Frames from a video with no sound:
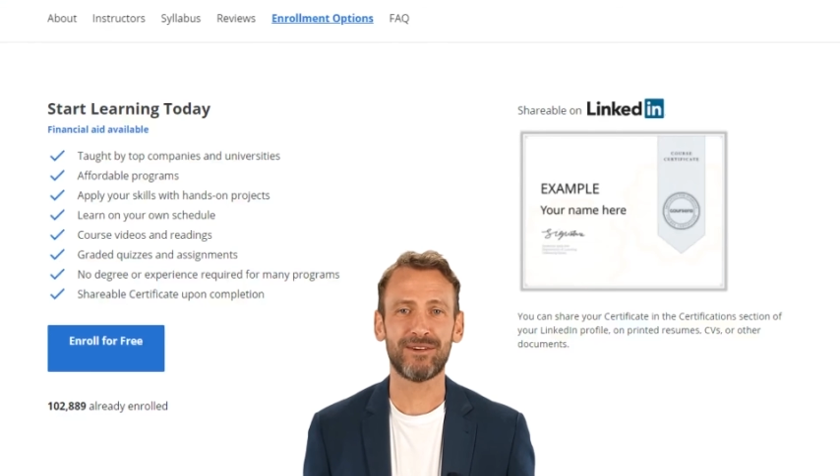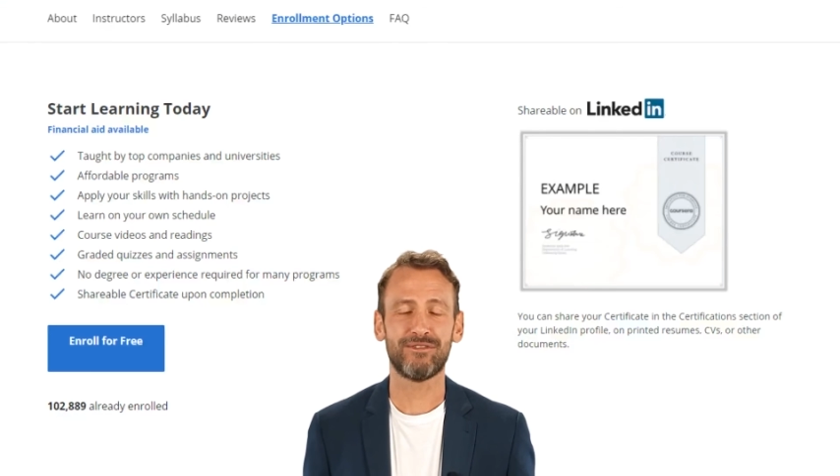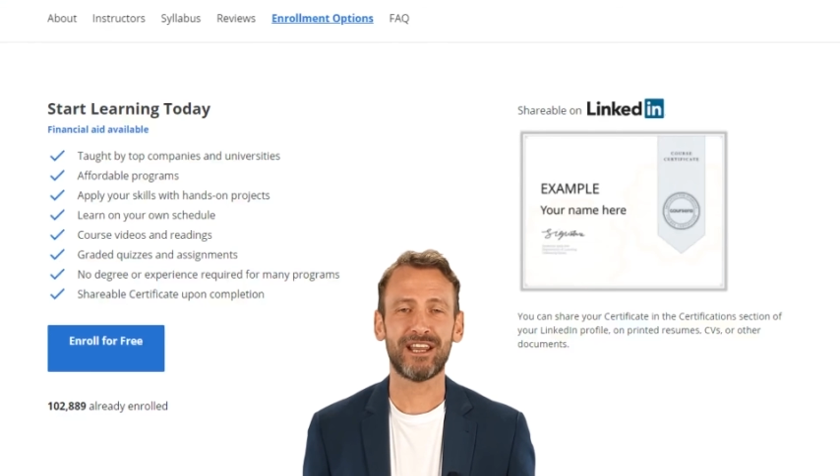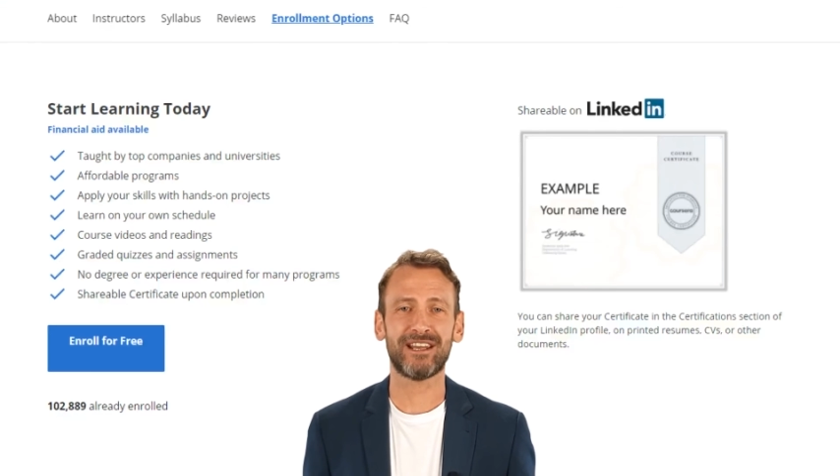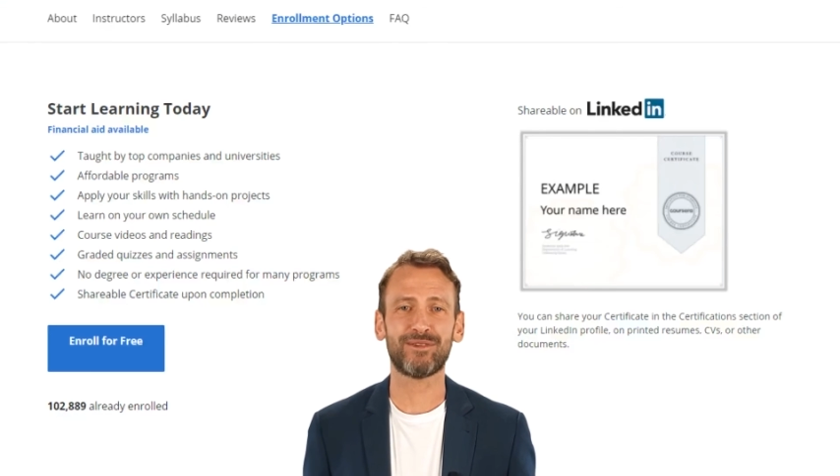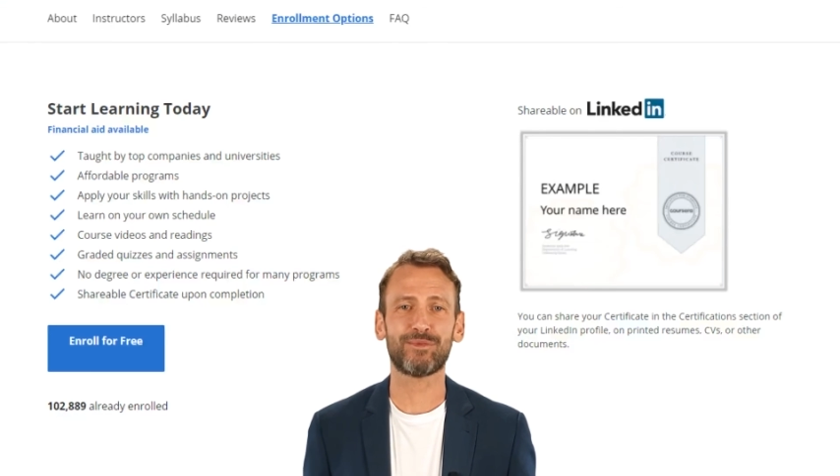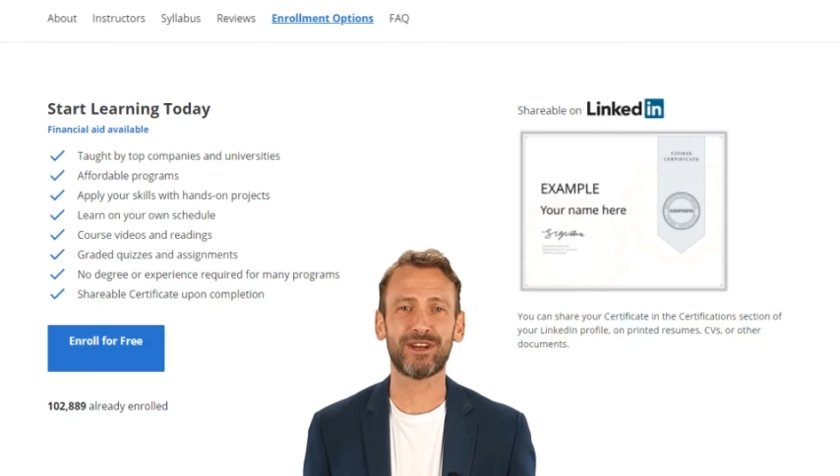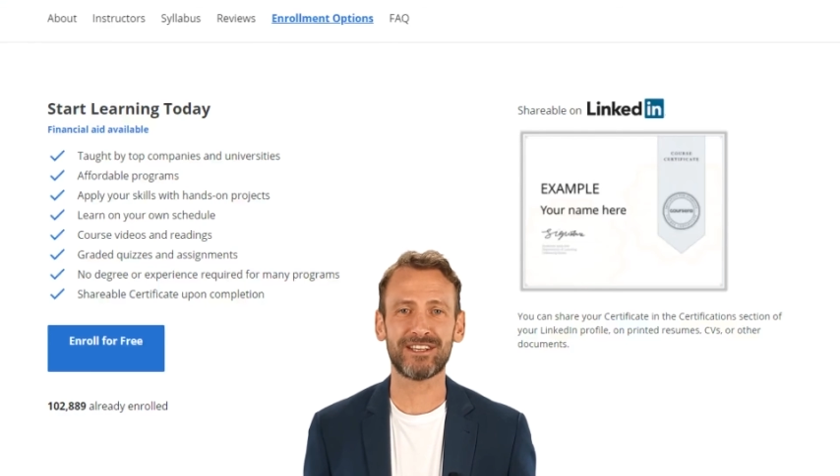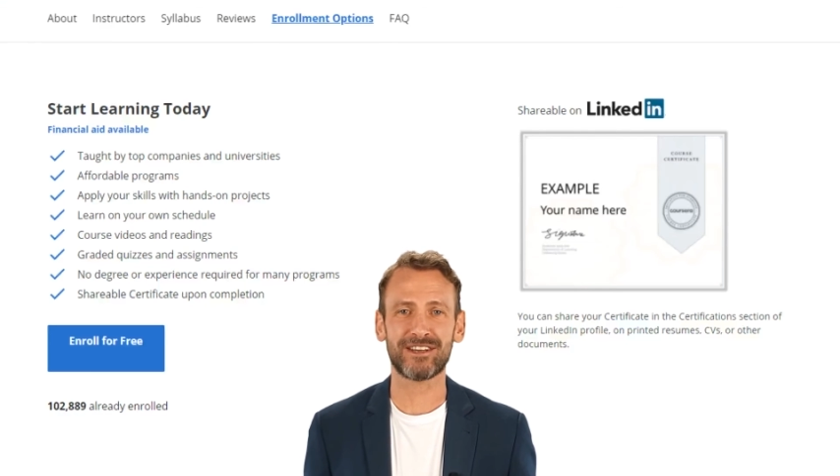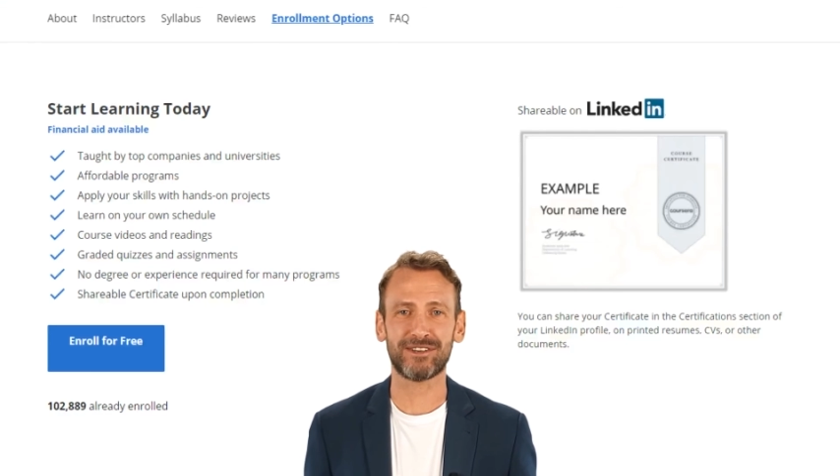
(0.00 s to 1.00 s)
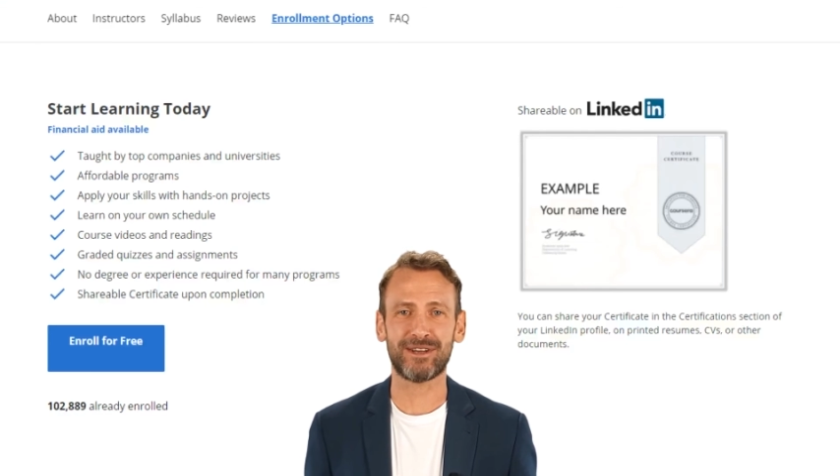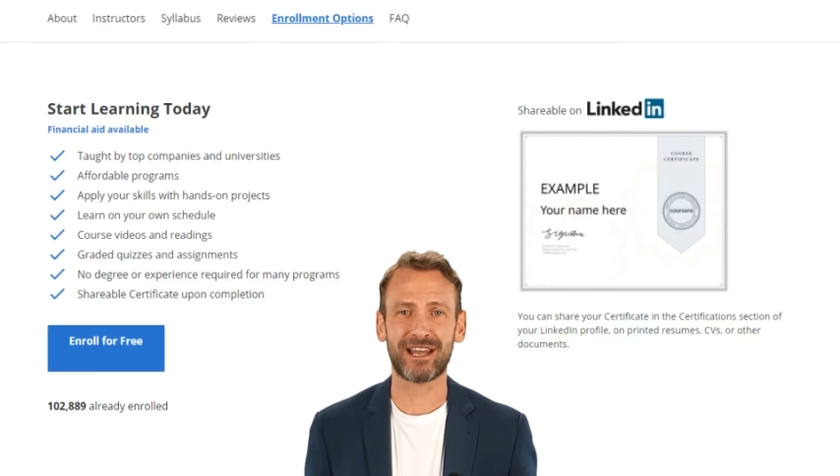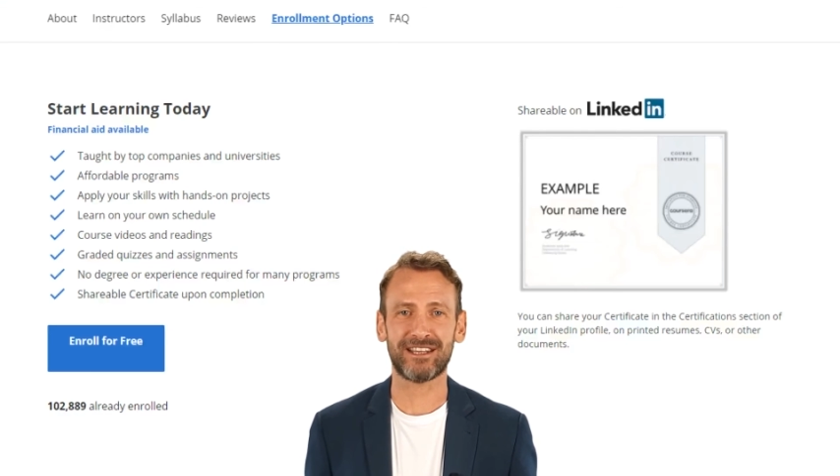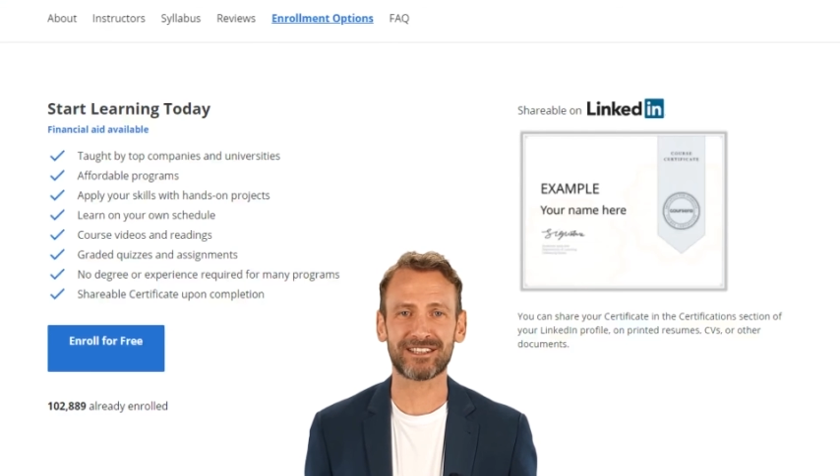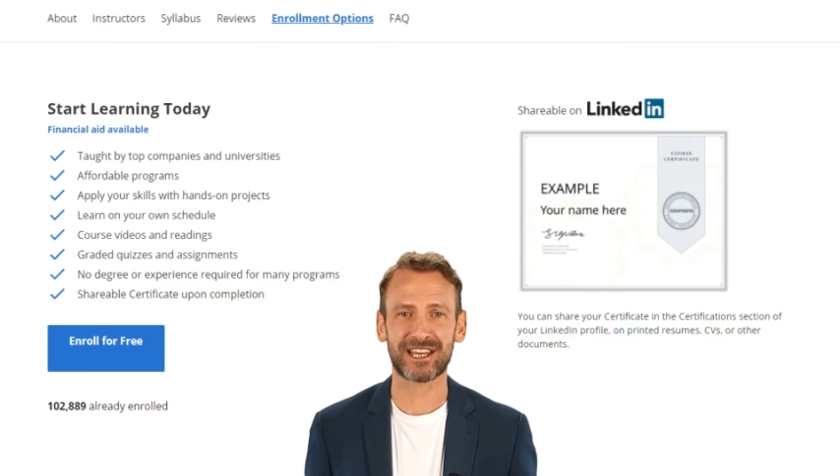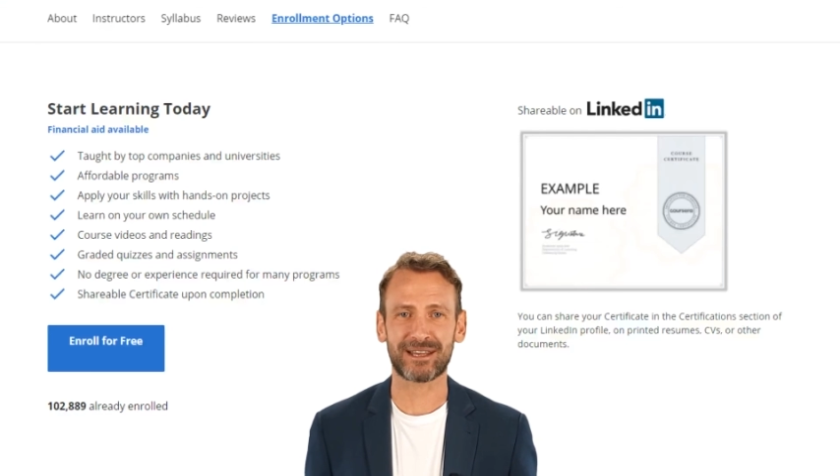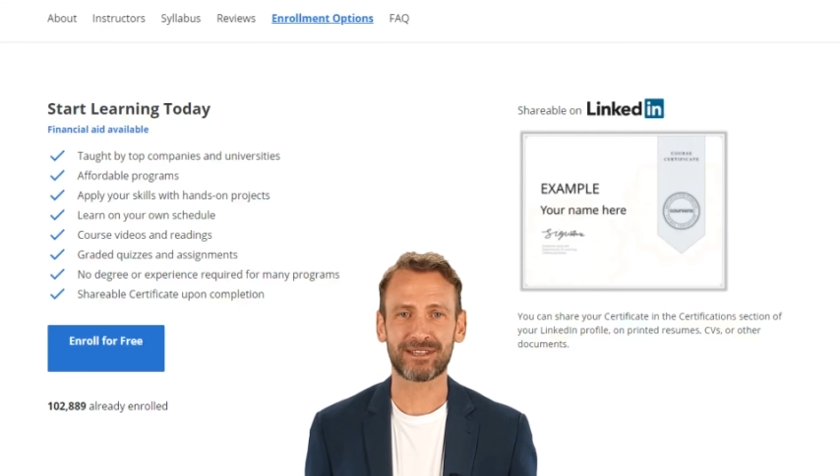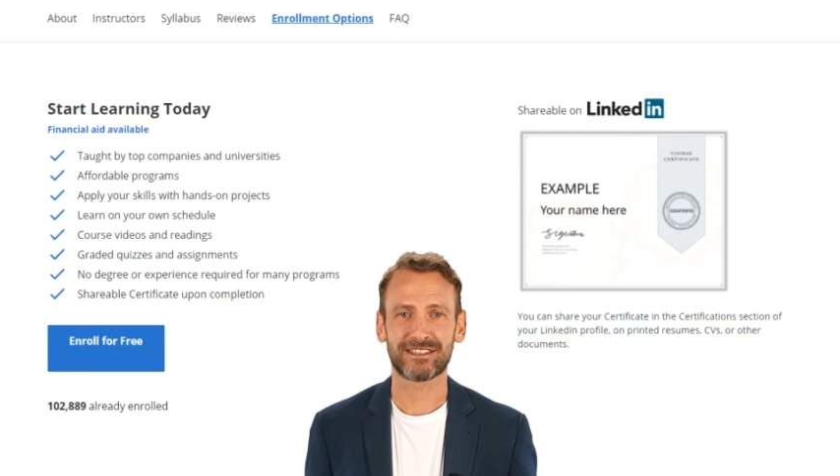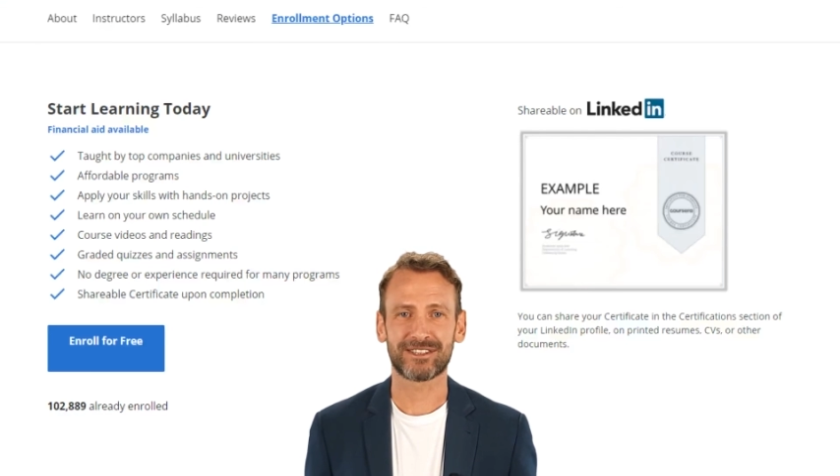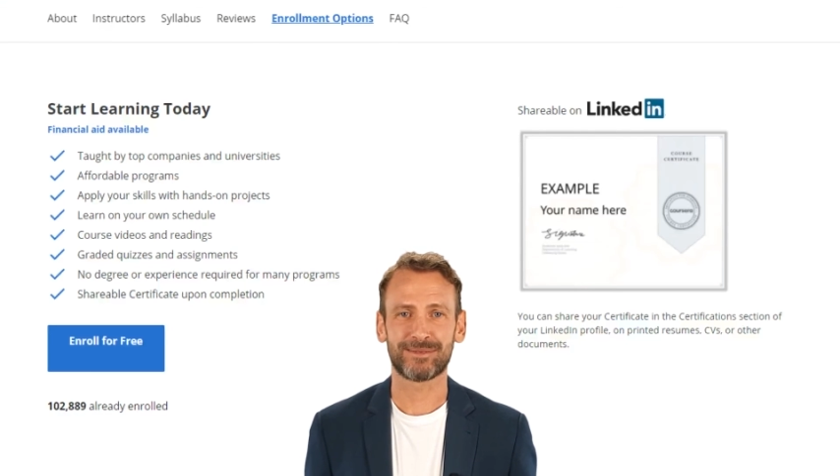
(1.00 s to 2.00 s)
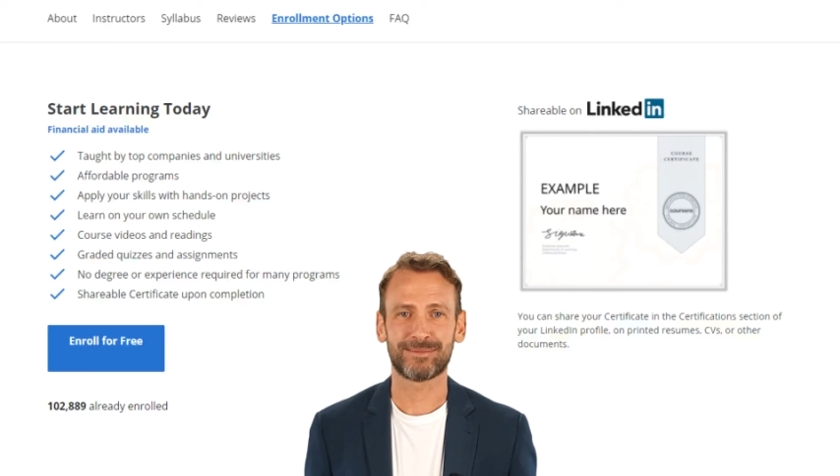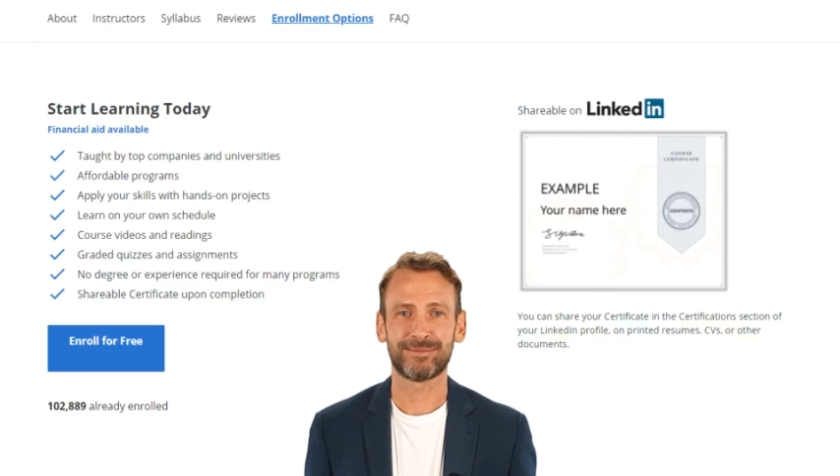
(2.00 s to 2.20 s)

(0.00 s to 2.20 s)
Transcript: Graded quizzes and assignments.